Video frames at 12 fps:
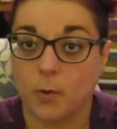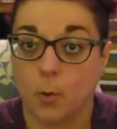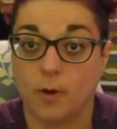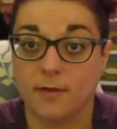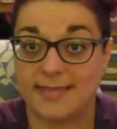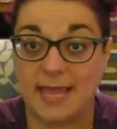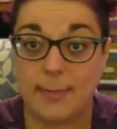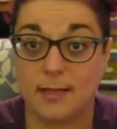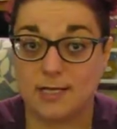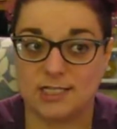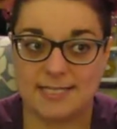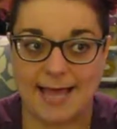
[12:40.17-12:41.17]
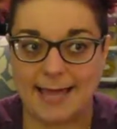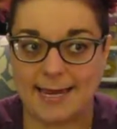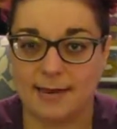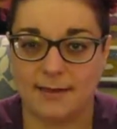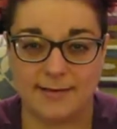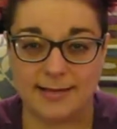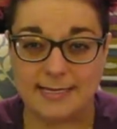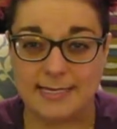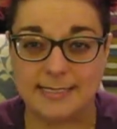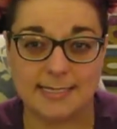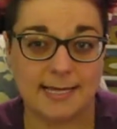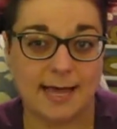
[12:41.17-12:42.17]
where the damage is at and if I
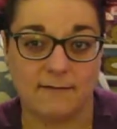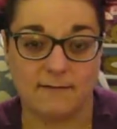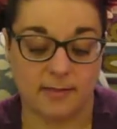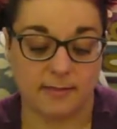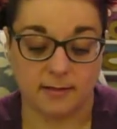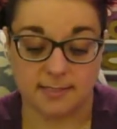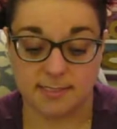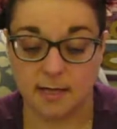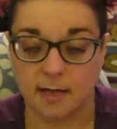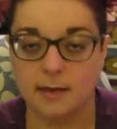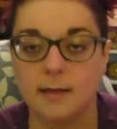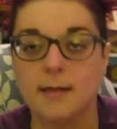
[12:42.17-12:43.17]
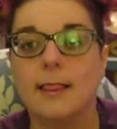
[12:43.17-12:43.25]
need to have anything else done.